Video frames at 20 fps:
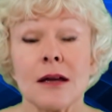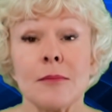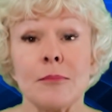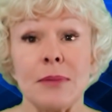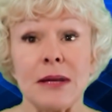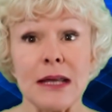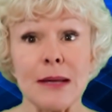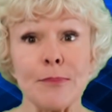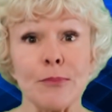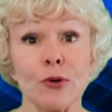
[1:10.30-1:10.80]

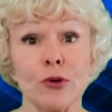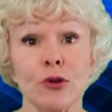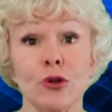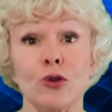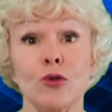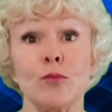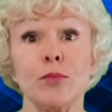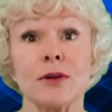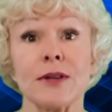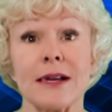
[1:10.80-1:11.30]
People
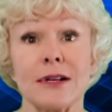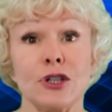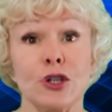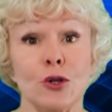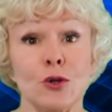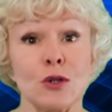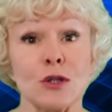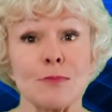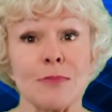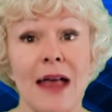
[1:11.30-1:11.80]

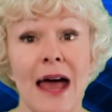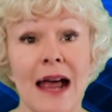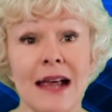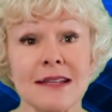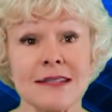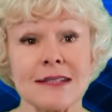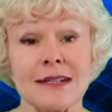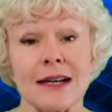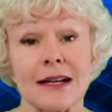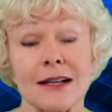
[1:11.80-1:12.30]
use
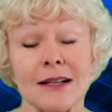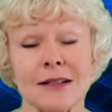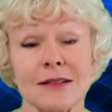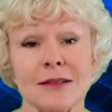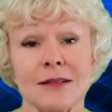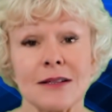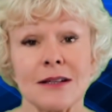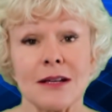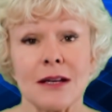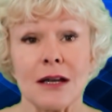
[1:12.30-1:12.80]
plastic.
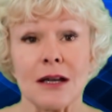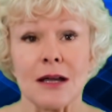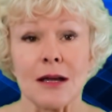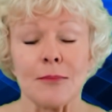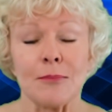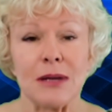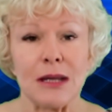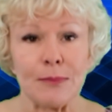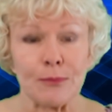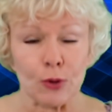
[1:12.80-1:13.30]

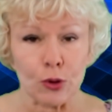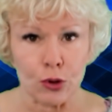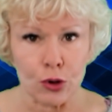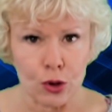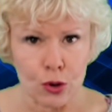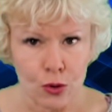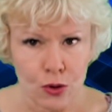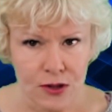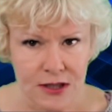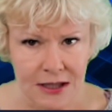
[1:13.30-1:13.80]
People
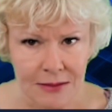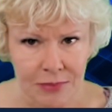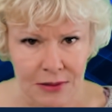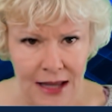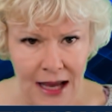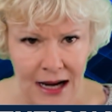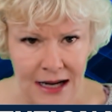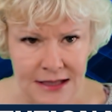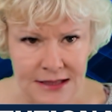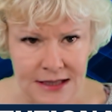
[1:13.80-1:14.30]
using
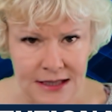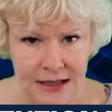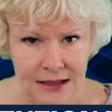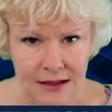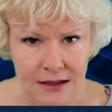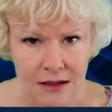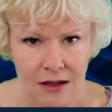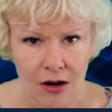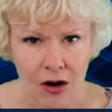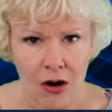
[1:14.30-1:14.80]

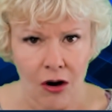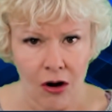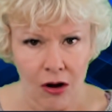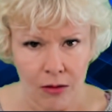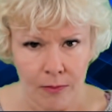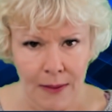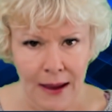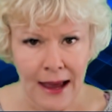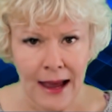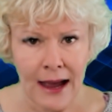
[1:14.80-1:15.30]
plastic are
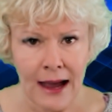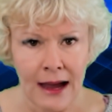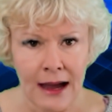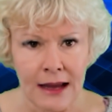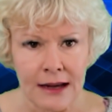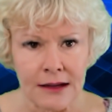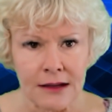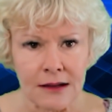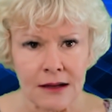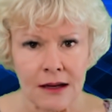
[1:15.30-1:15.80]

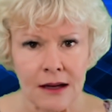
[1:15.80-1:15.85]
bad.